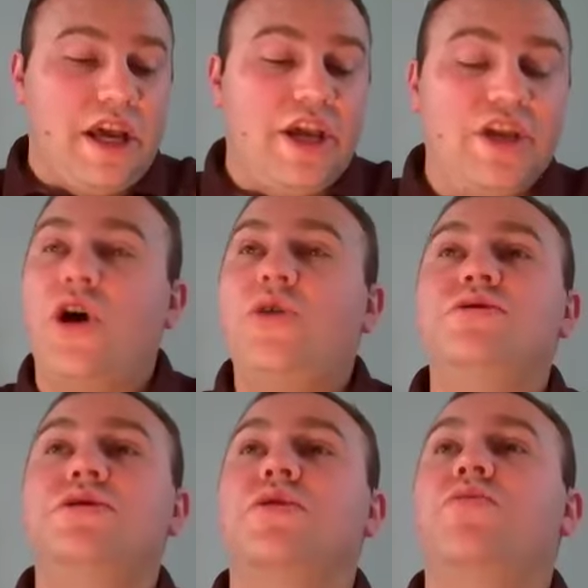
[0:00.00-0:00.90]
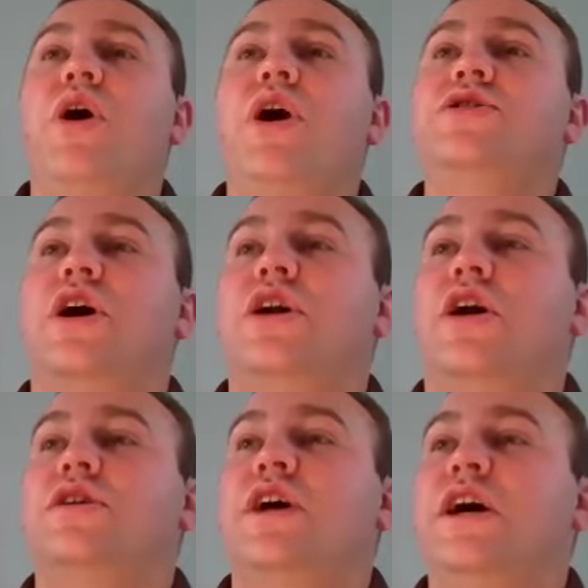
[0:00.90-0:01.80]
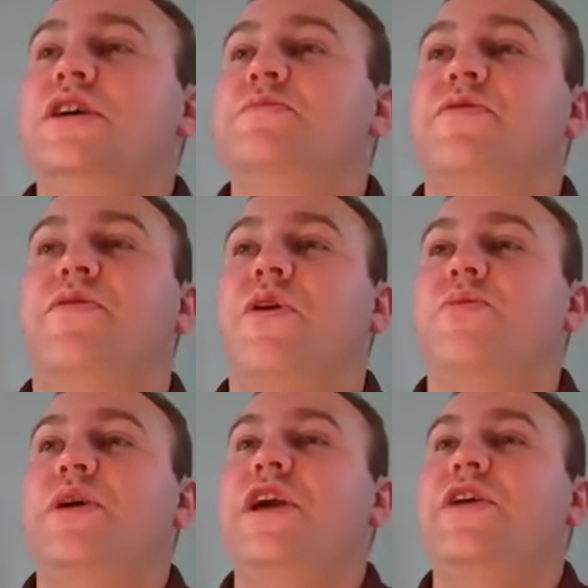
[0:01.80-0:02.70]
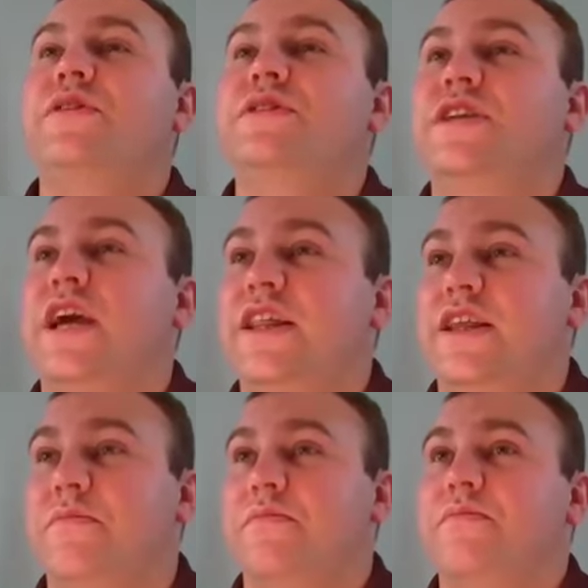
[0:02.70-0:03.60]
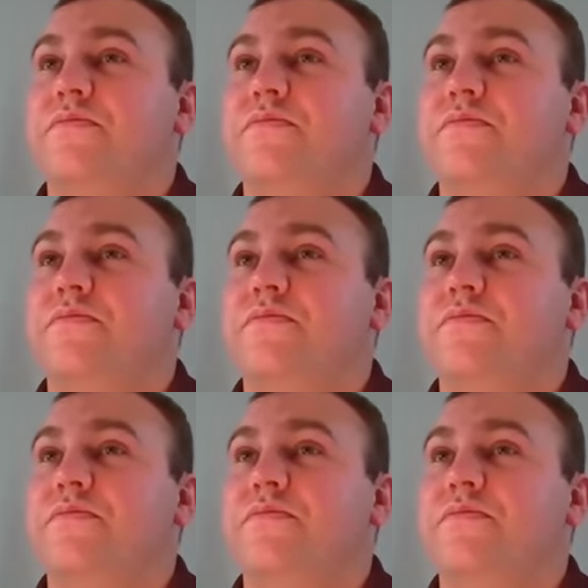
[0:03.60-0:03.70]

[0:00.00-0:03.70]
He knows the words on our tongues before we even say them.